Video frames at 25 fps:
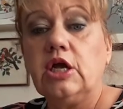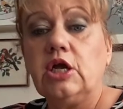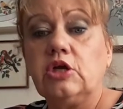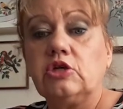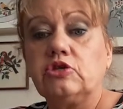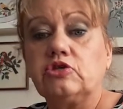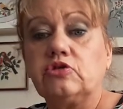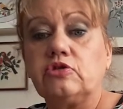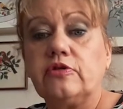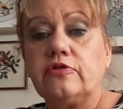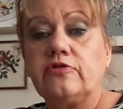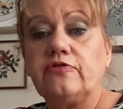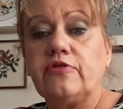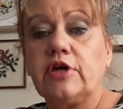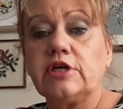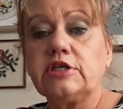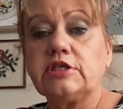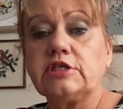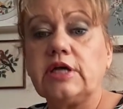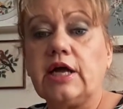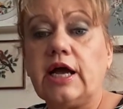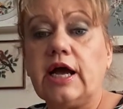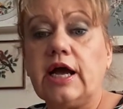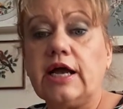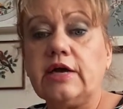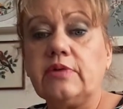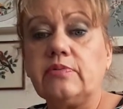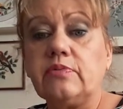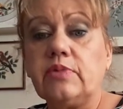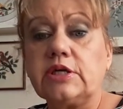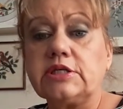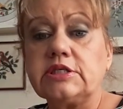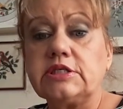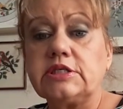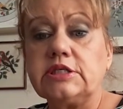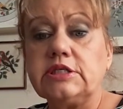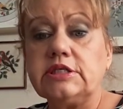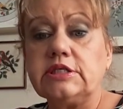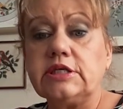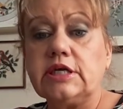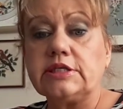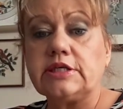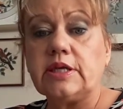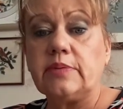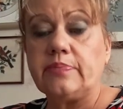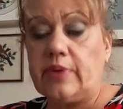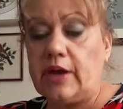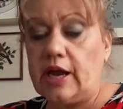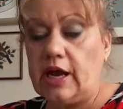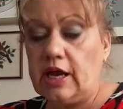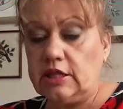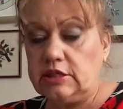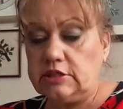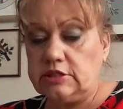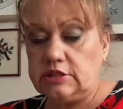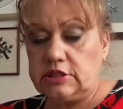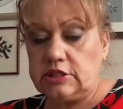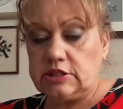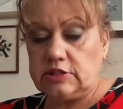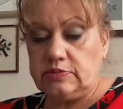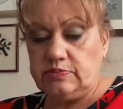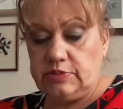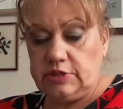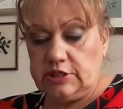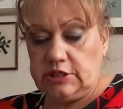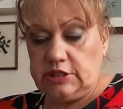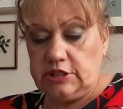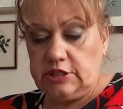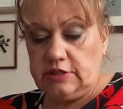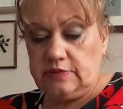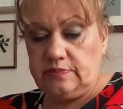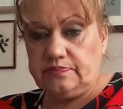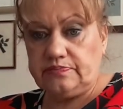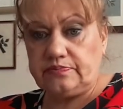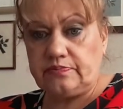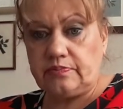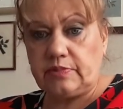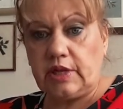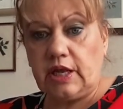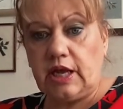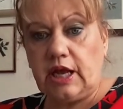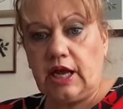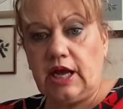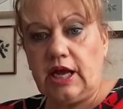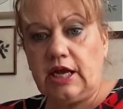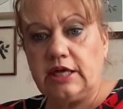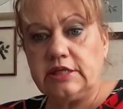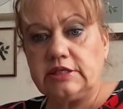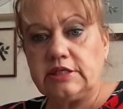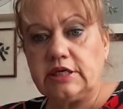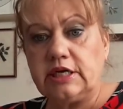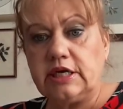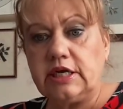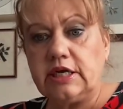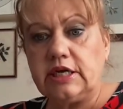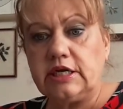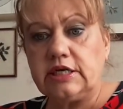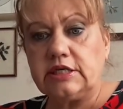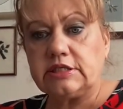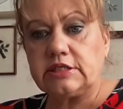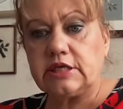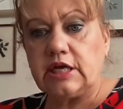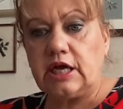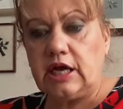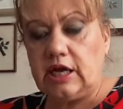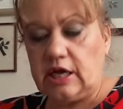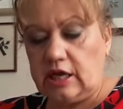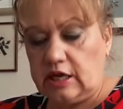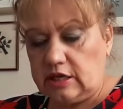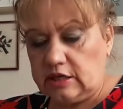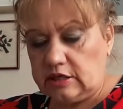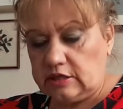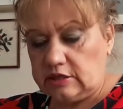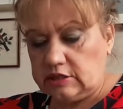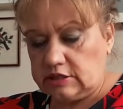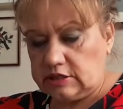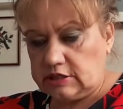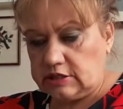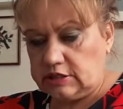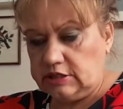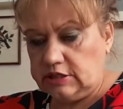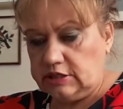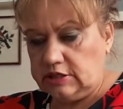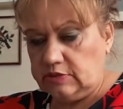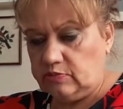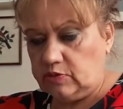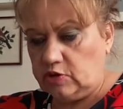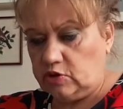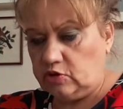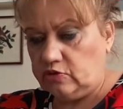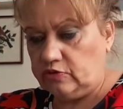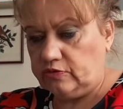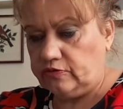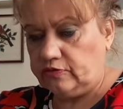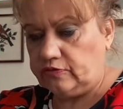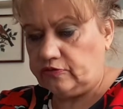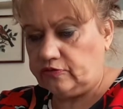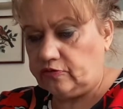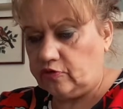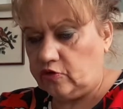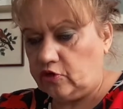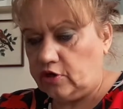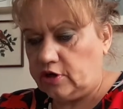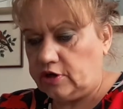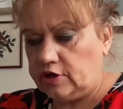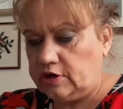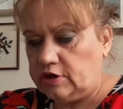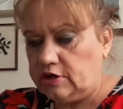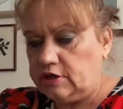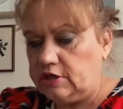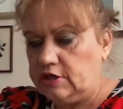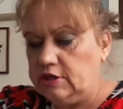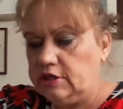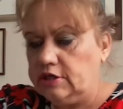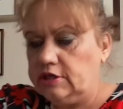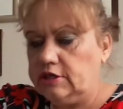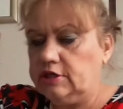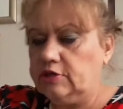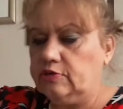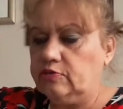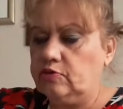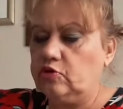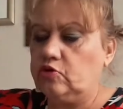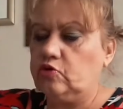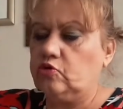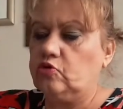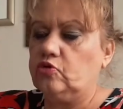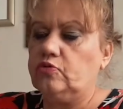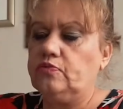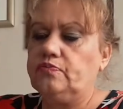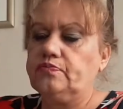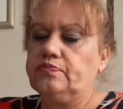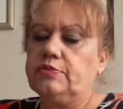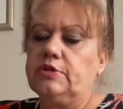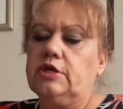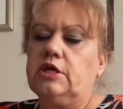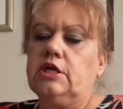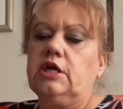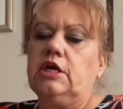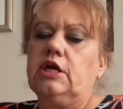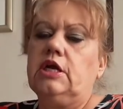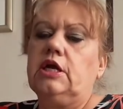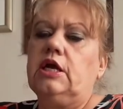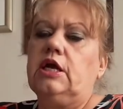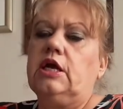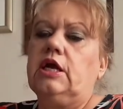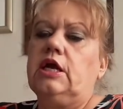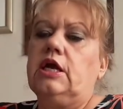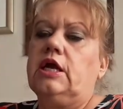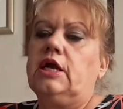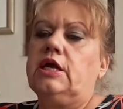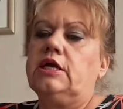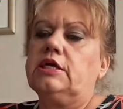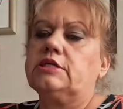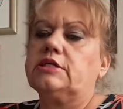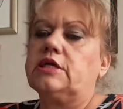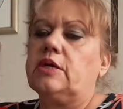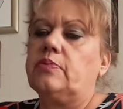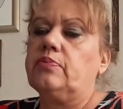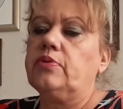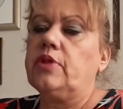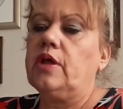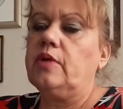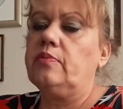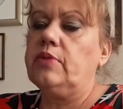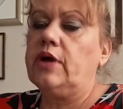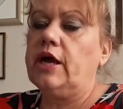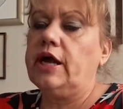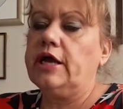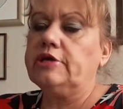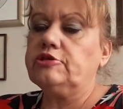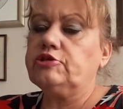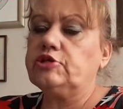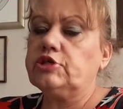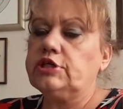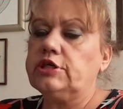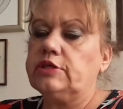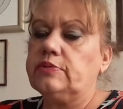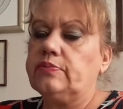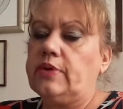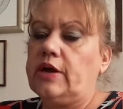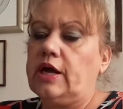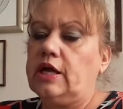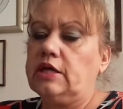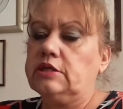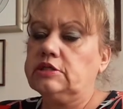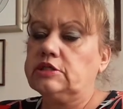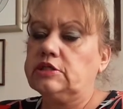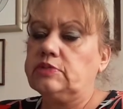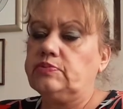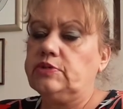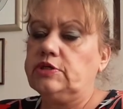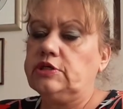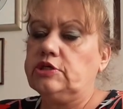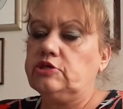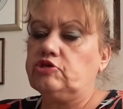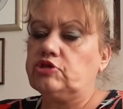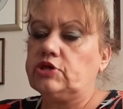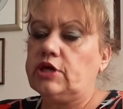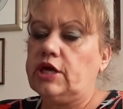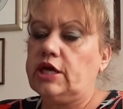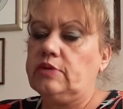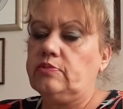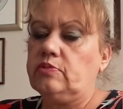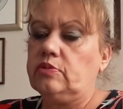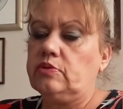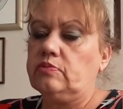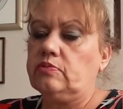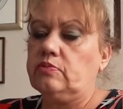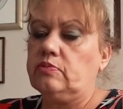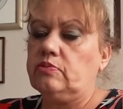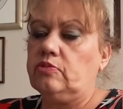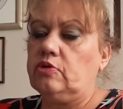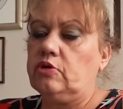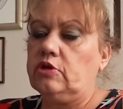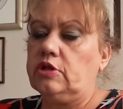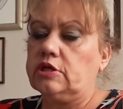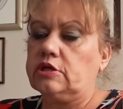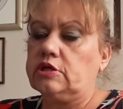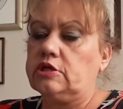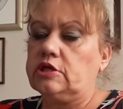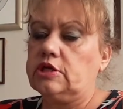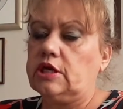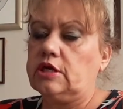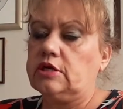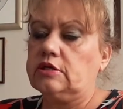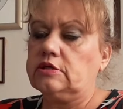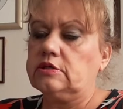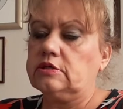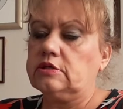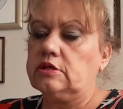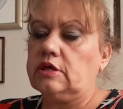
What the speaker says: So the first item I see is a Balance Me, and it is a serum we're looking for. There we go. It's a Plump Hydrate Balance Me Tri Molecular